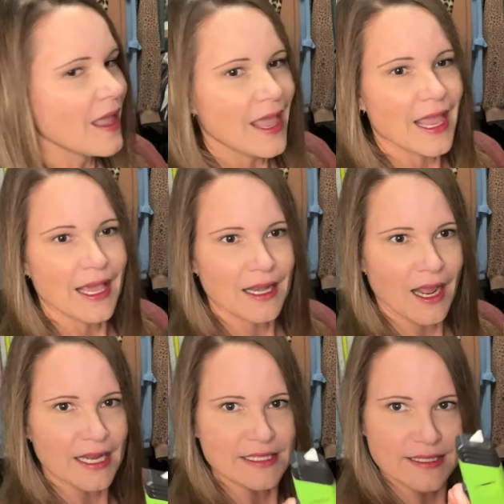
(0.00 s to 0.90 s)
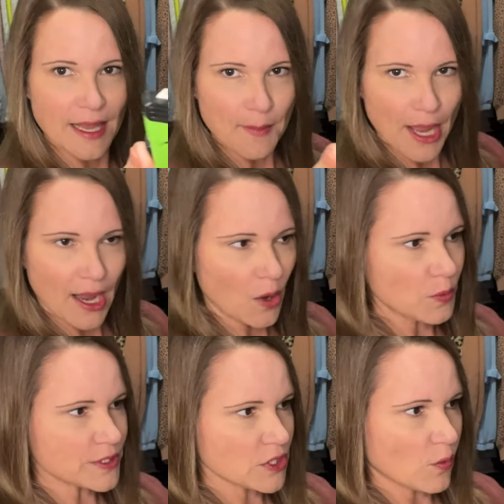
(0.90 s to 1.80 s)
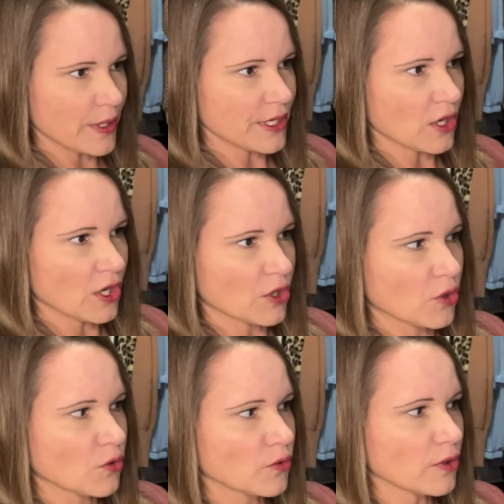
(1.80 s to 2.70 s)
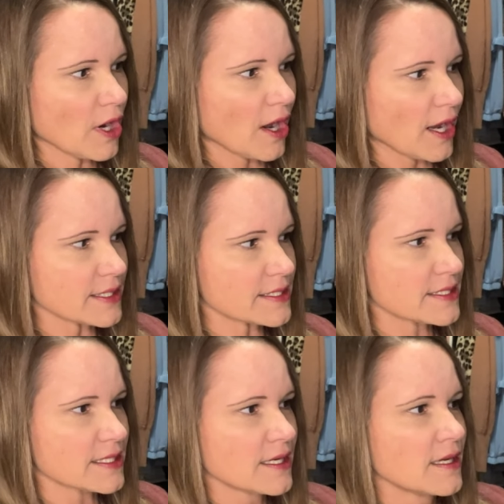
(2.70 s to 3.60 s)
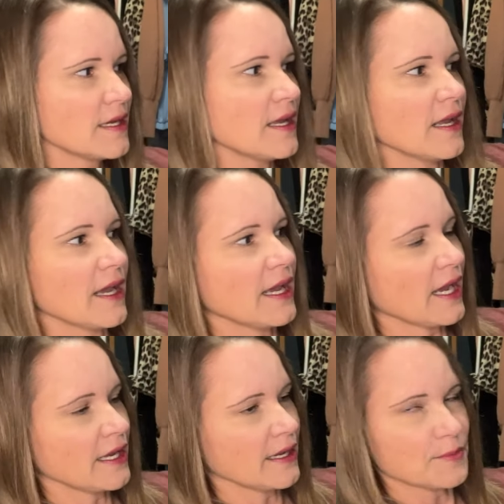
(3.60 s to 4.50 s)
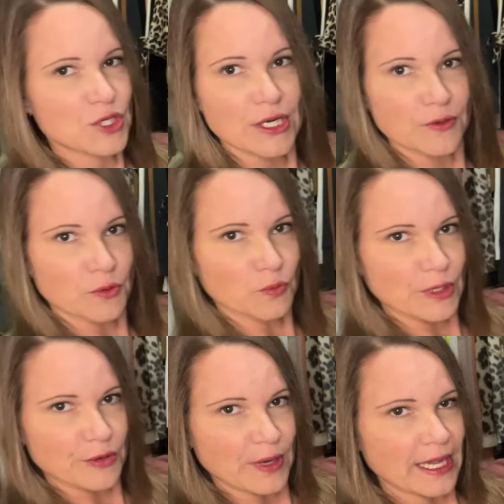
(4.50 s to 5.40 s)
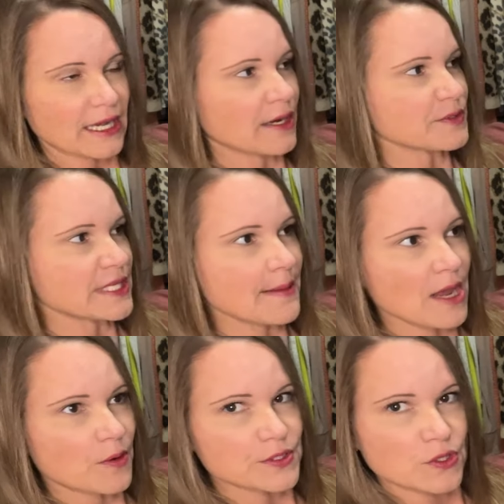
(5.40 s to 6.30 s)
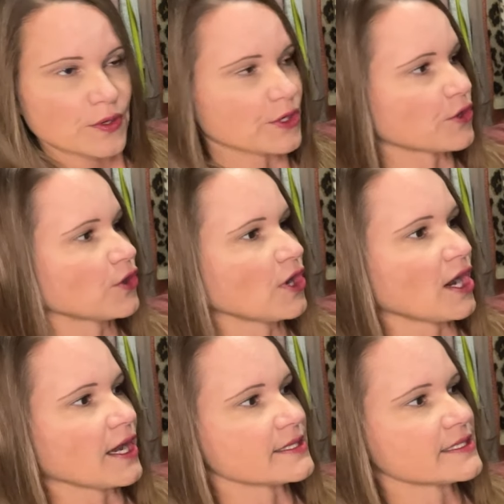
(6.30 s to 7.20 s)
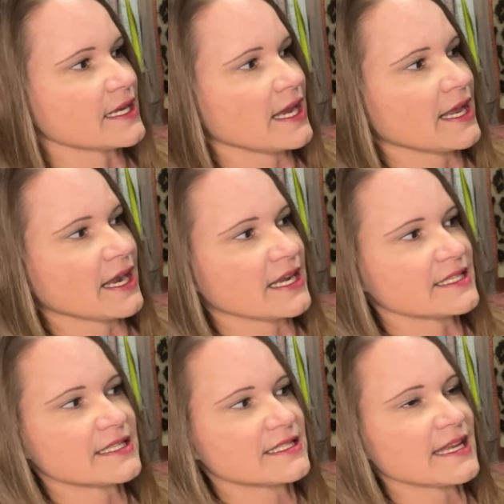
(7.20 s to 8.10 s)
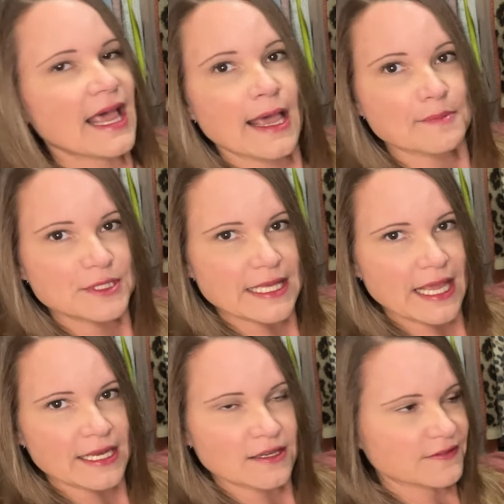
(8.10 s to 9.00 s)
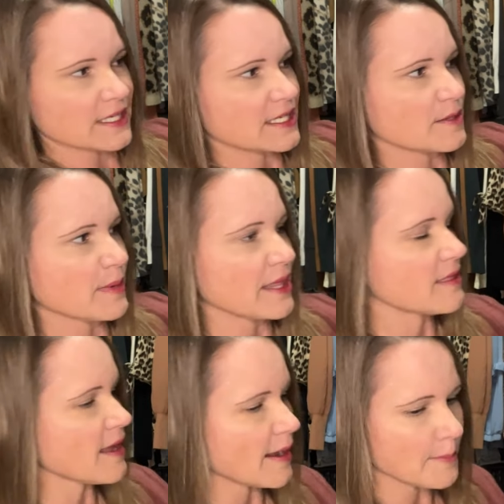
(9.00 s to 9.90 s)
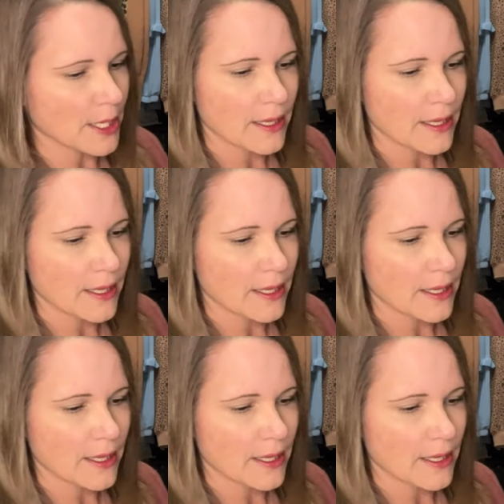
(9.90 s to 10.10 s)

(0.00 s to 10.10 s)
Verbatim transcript: And I somehow was going across, I, am trying to recreate it. I somehow was going across and I stabbed the end of it into my thumb.